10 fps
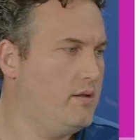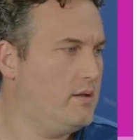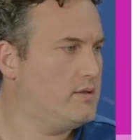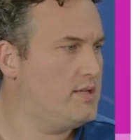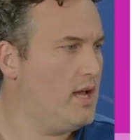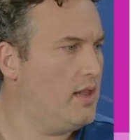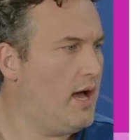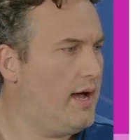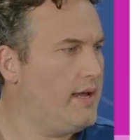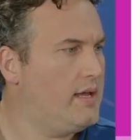
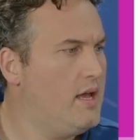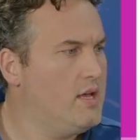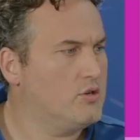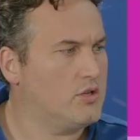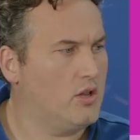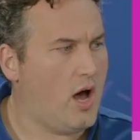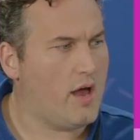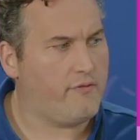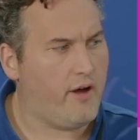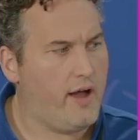CLI. there's a
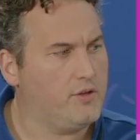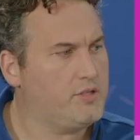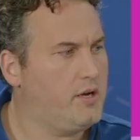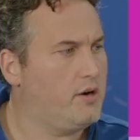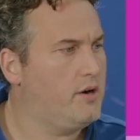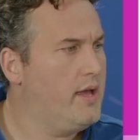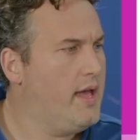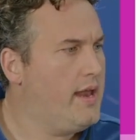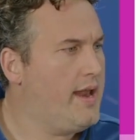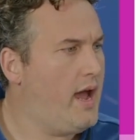lot of files here.
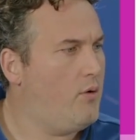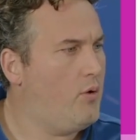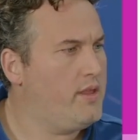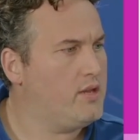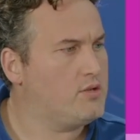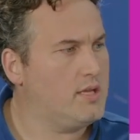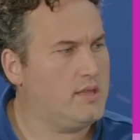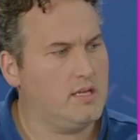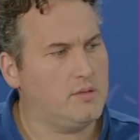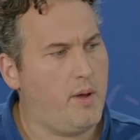Now, one of the interesting
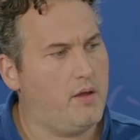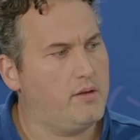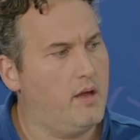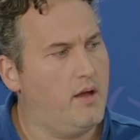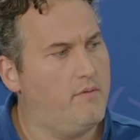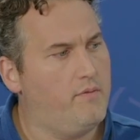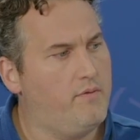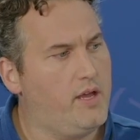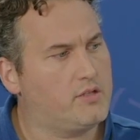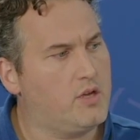things about
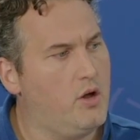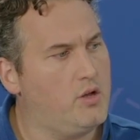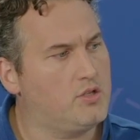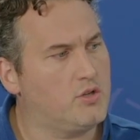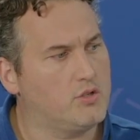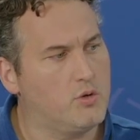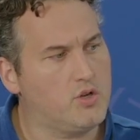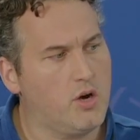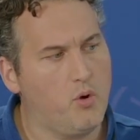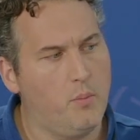VS Code is there's also a
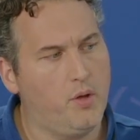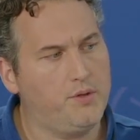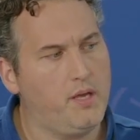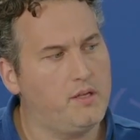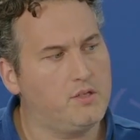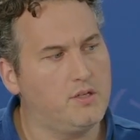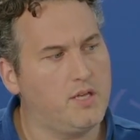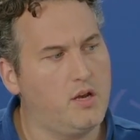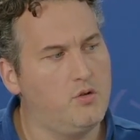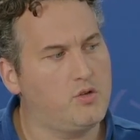terminal built in. So you can
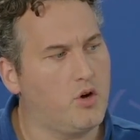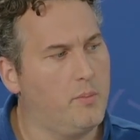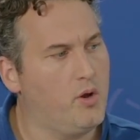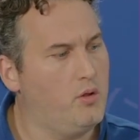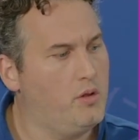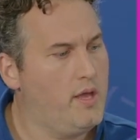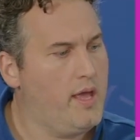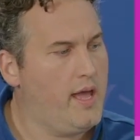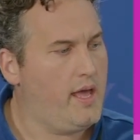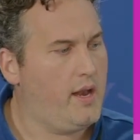say new terminal,
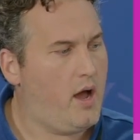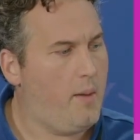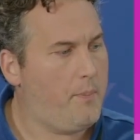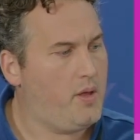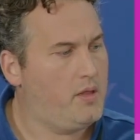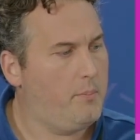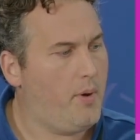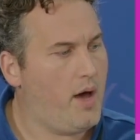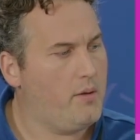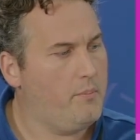and up in the
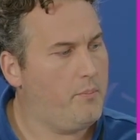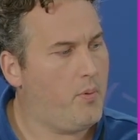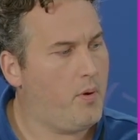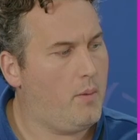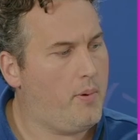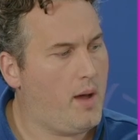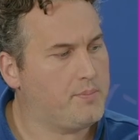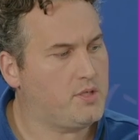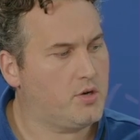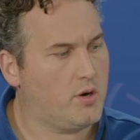bottom
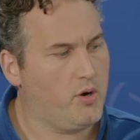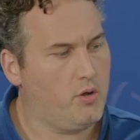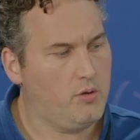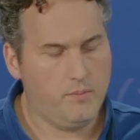pops a terminal.